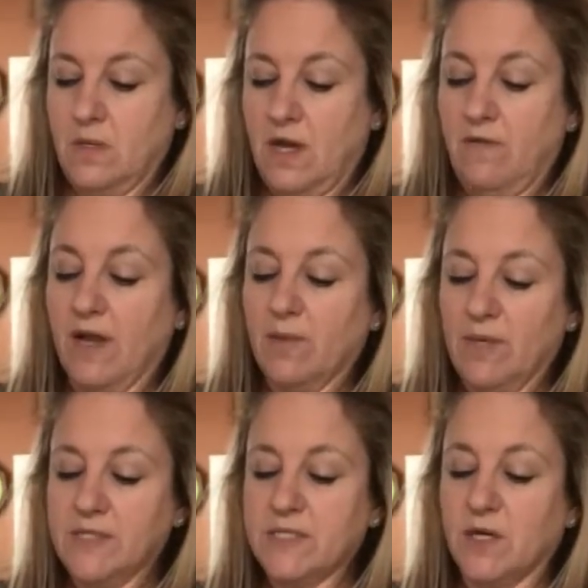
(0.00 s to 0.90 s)
I
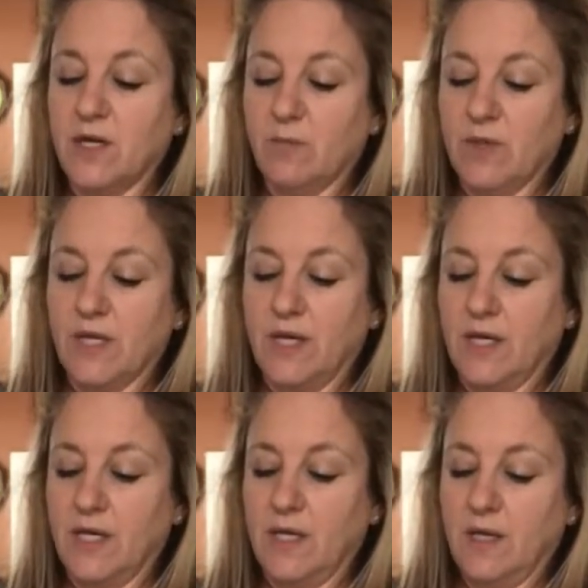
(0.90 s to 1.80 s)
recommend starting with the
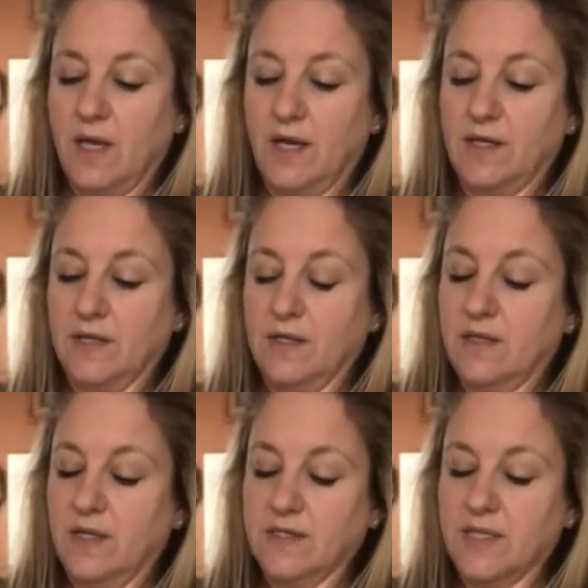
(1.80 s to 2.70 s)
honey, and
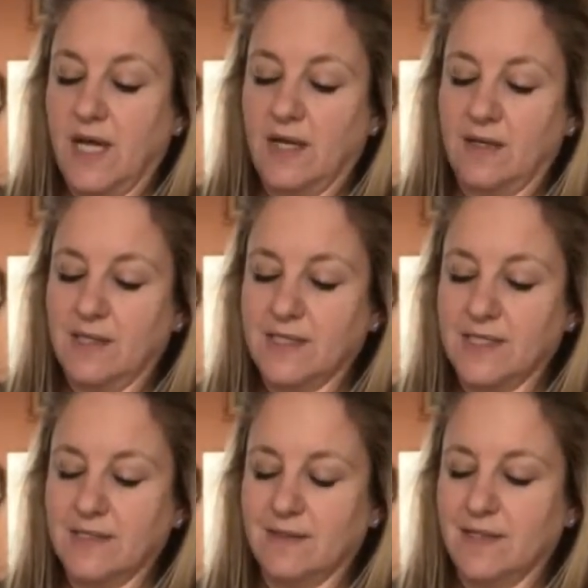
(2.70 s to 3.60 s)

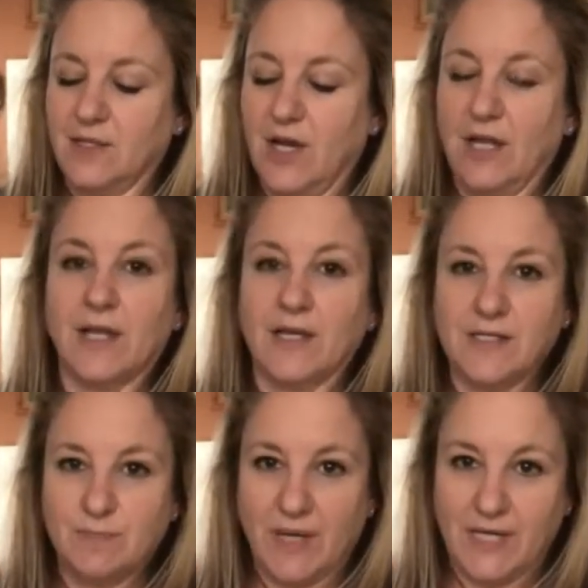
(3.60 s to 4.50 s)
you're not going
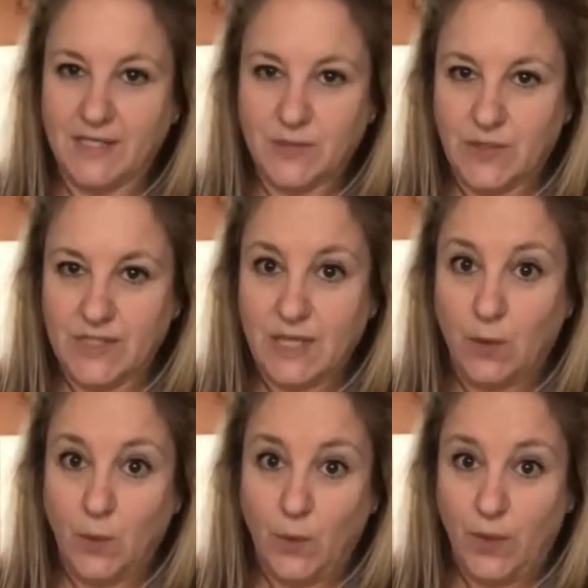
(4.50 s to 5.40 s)
to bite into it and say,
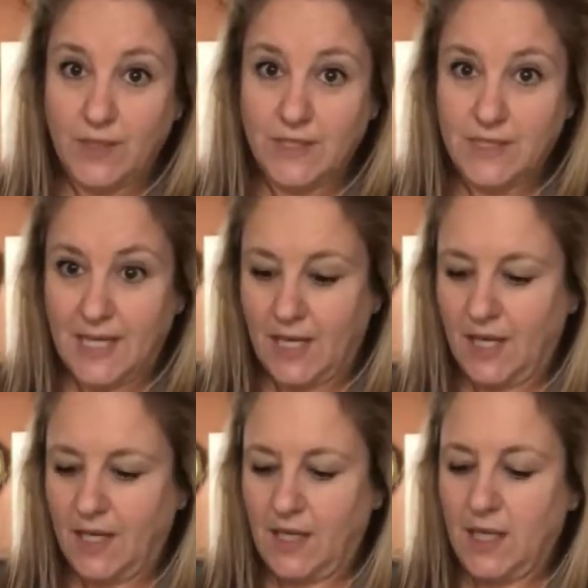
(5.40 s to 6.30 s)
ooh, this is like
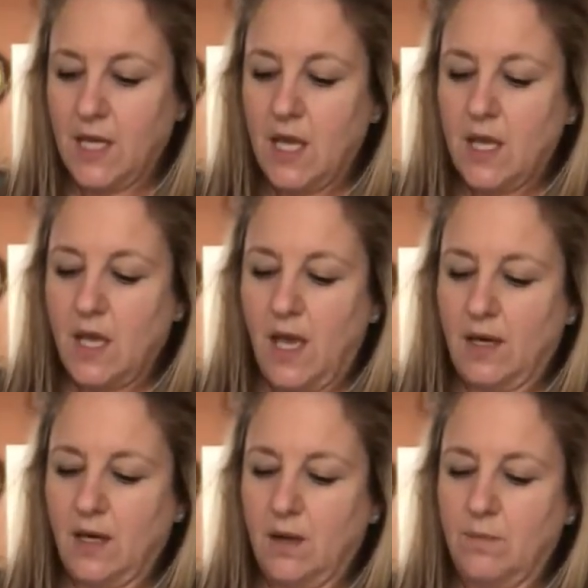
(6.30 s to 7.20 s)
honey,
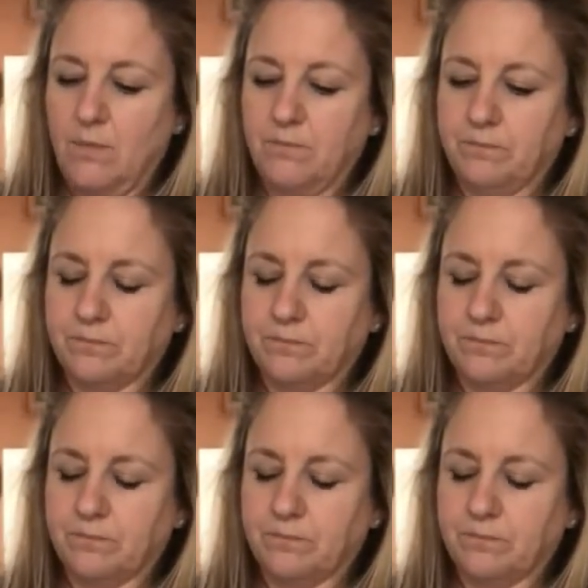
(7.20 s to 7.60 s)
and